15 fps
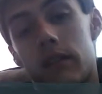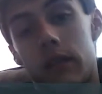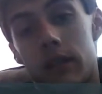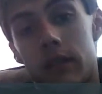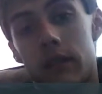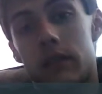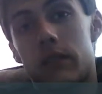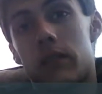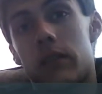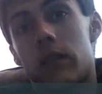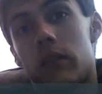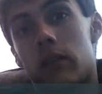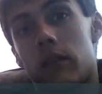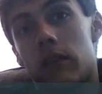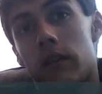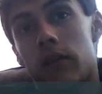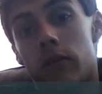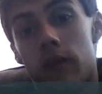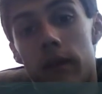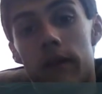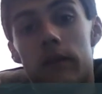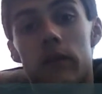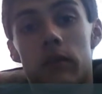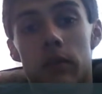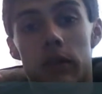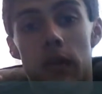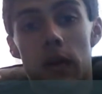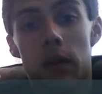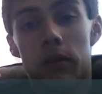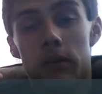because it revved your
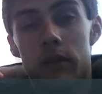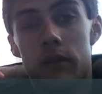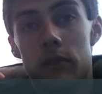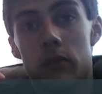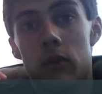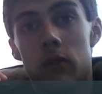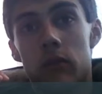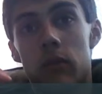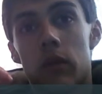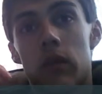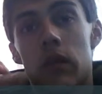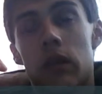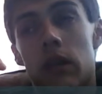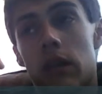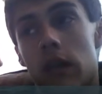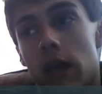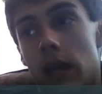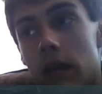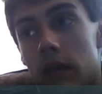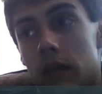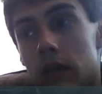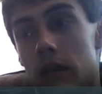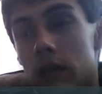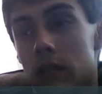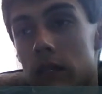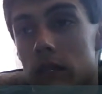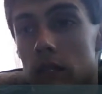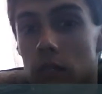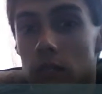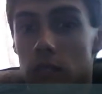metabolism up, and
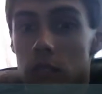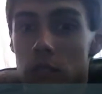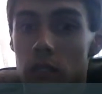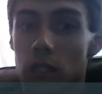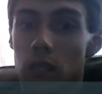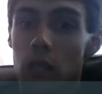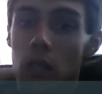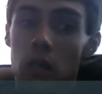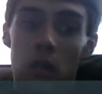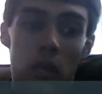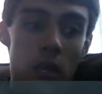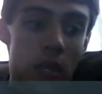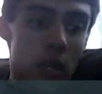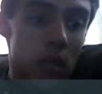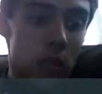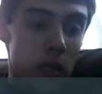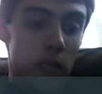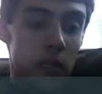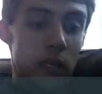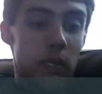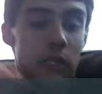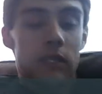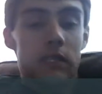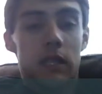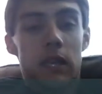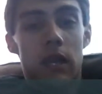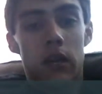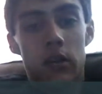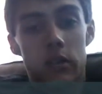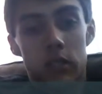it needs the
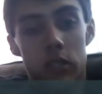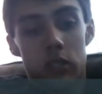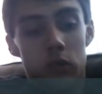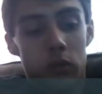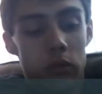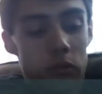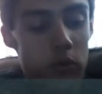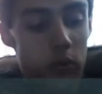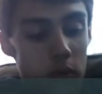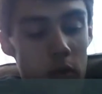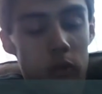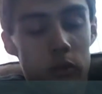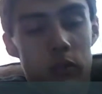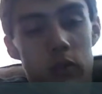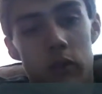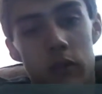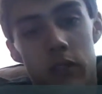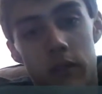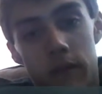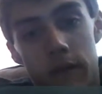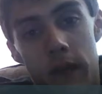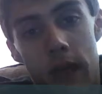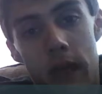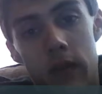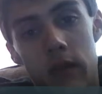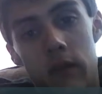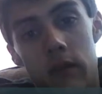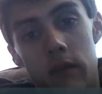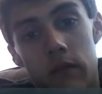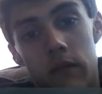energy source, so it goes towards
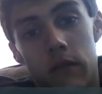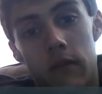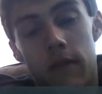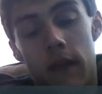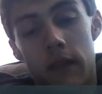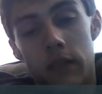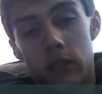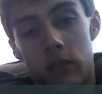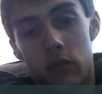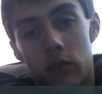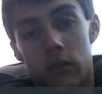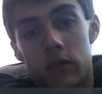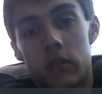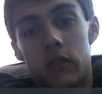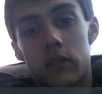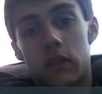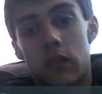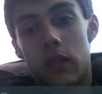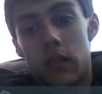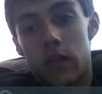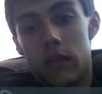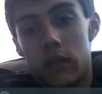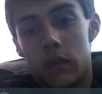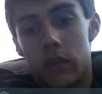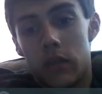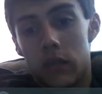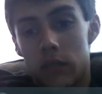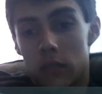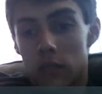your fat stores, and it